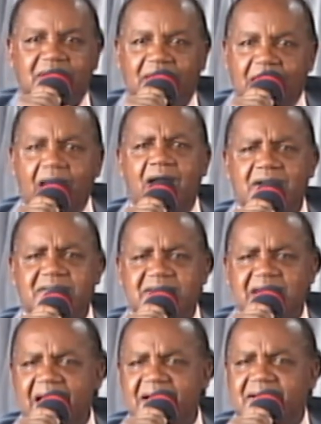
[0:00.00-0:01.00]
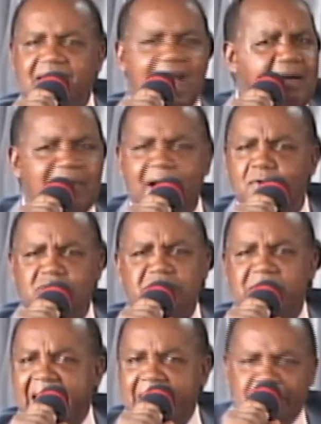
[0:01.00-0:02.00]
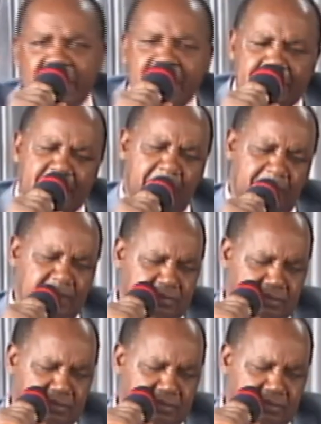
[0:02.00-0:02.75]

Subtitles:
God says, come out, my people,